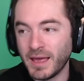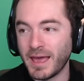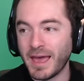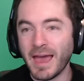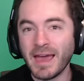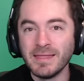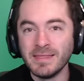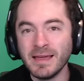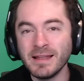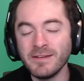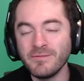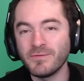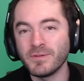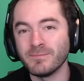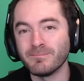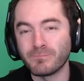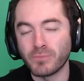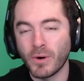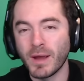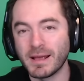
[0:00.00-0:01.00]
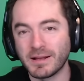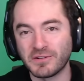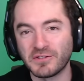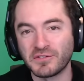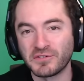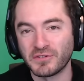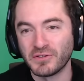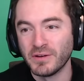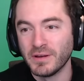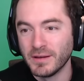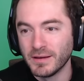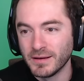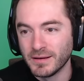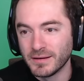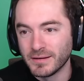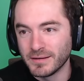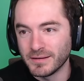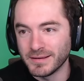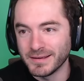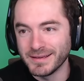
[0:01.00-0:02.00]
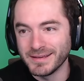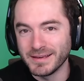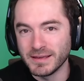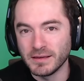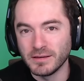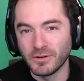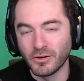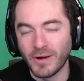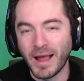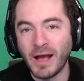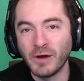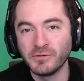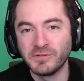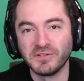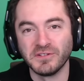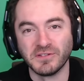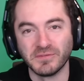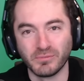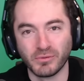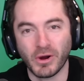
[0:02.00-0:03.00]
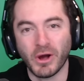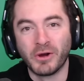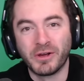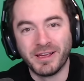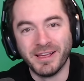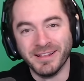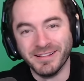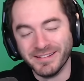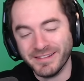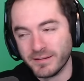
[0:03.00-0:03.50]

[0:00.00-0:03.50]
And then if it breaks, your house is broken.